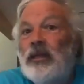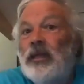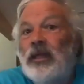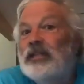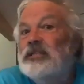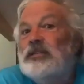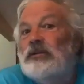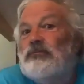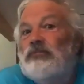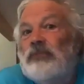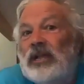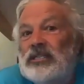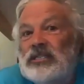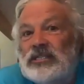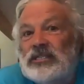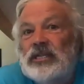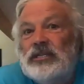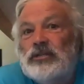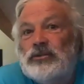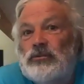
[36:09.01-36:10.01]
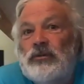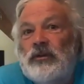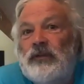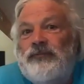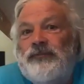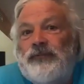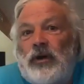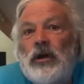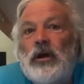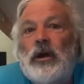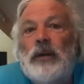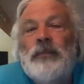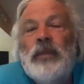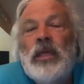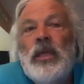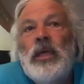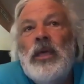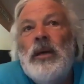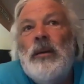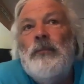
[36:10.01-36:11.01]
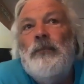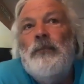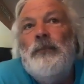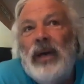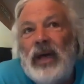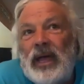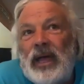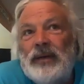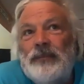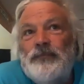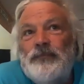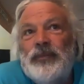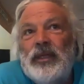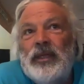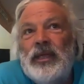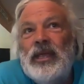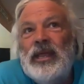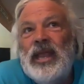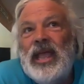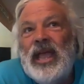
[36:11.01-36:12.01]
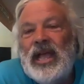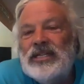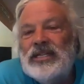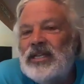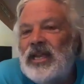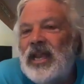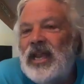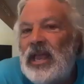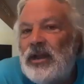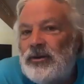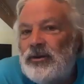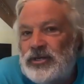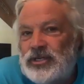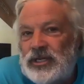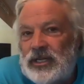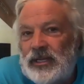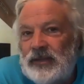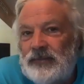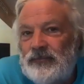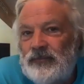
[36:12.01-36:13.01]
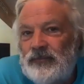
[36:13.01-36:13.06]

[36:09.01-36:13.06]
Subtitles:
It's a rustic sort of farm, but it has an energy.